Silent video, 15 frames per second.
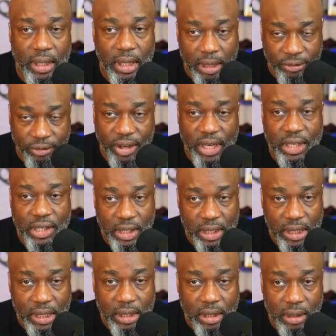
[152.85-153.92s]

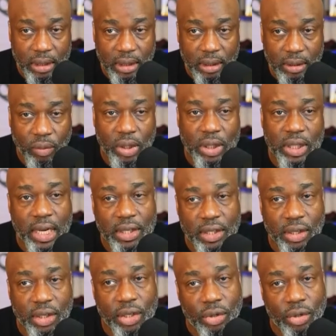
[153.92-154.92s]
eventually, what that's going to